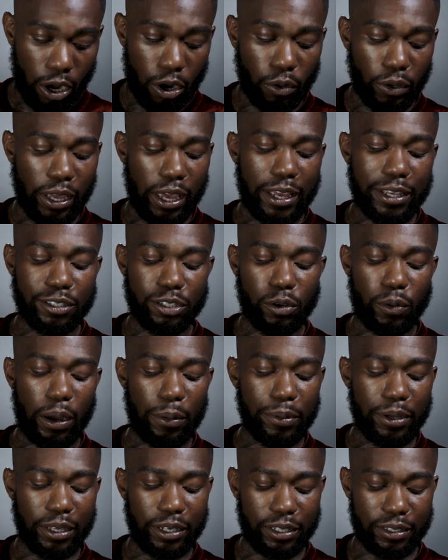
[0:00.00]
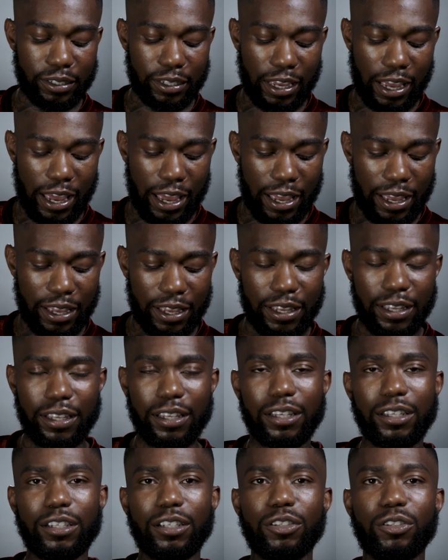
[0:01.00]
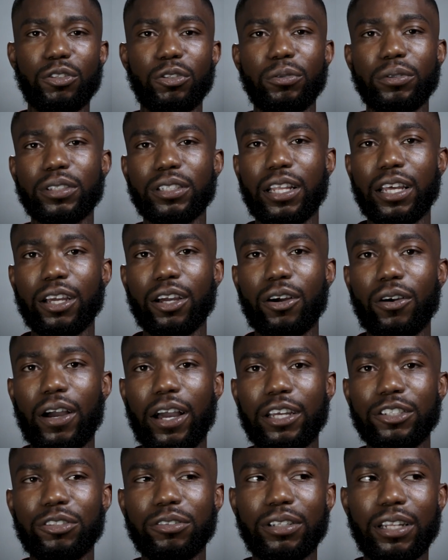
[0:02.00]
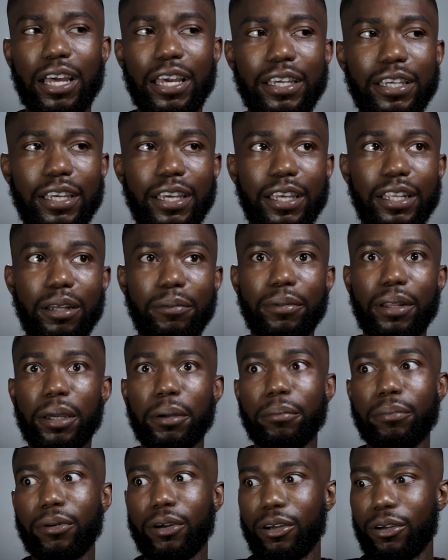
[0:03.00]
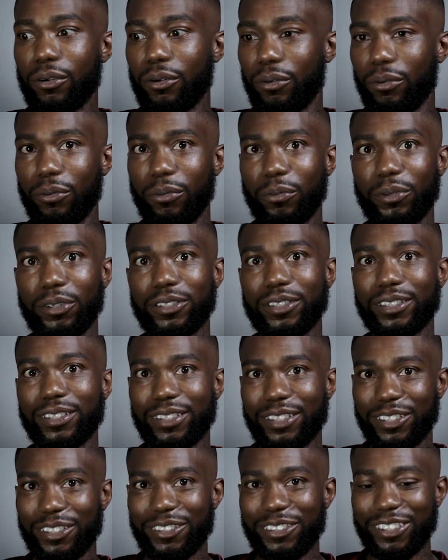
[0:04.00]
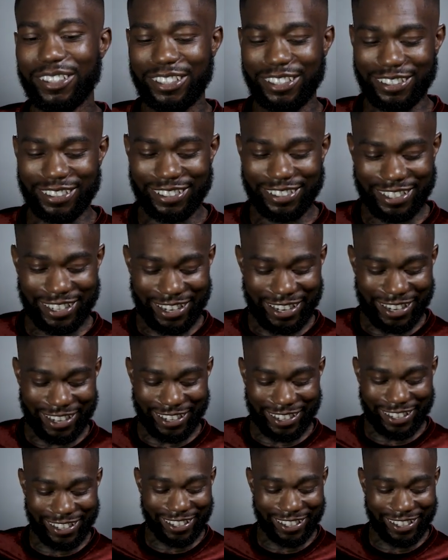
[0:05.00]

Oh yeah, so while we in the sky, the dude was like, "Oh, how'd you like it?" And I'm like, "Bro, we're still in the sky."